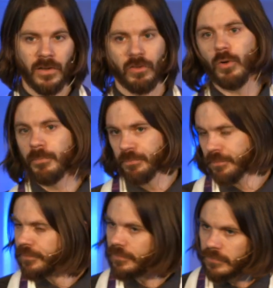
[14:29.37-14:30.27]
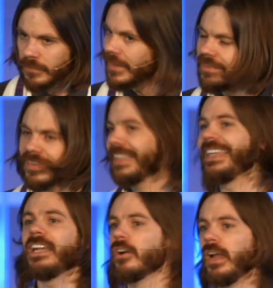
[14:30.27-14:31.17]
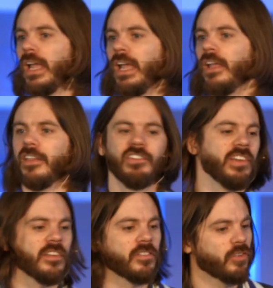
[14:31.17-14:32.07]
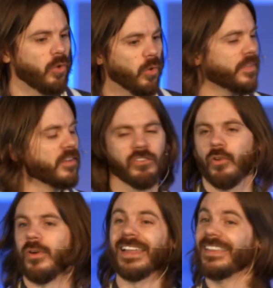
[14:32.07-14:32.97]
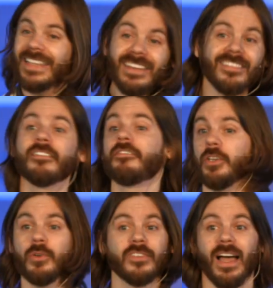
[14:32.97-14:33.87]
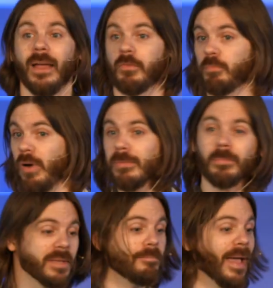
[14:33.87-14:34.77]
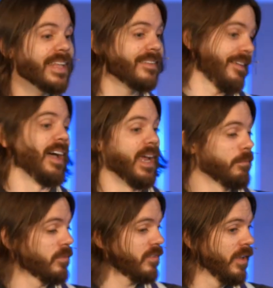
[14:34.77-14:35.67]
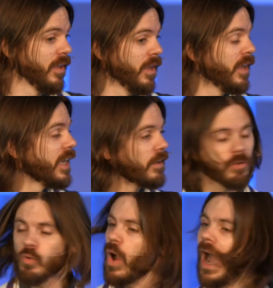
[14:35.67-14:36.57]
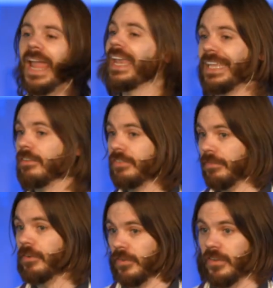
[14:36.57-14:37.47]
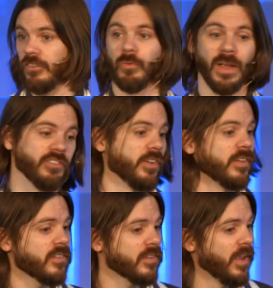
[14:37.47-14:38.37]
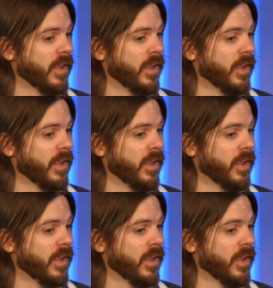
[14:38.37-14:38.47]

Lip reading: So, it's clear that Jesus told this story at least a few times, probably many times, in a variety of different situations.